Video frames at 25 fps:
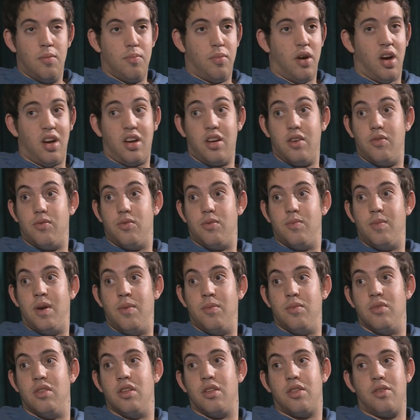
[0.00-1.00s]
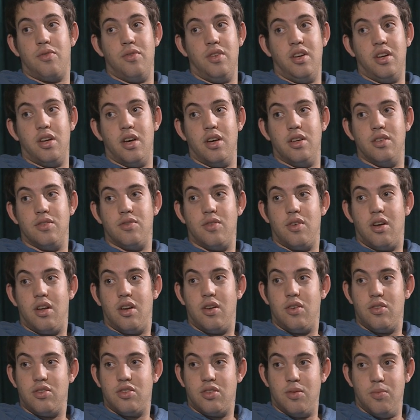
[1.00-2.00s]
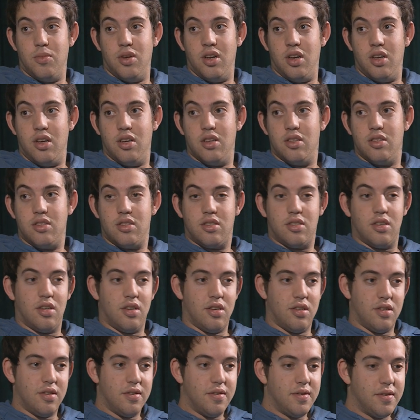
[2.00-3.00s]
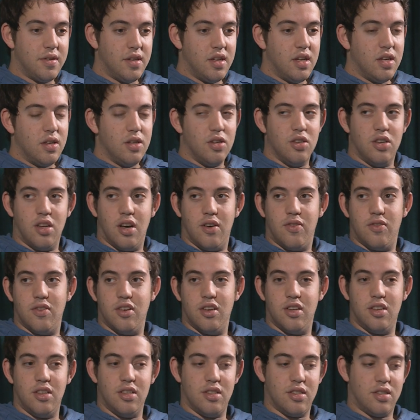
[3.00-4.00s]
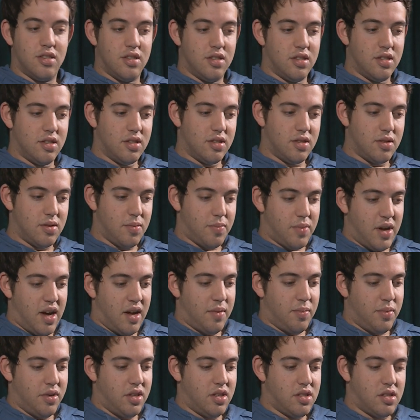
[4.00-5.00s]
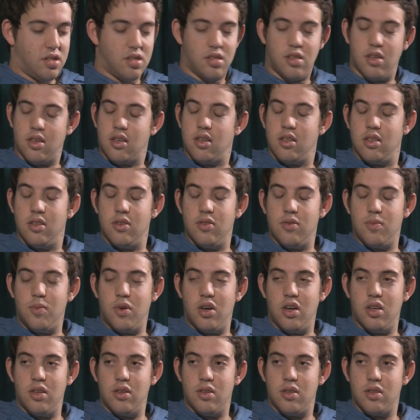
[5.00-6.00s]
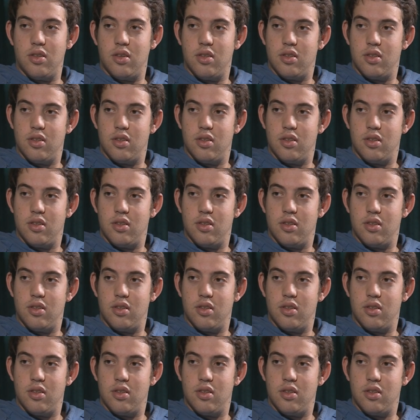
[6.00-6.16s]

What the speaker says: But I can remember the 3 days where I lost $1 million, so you definitely, the bad beats stick in your mind.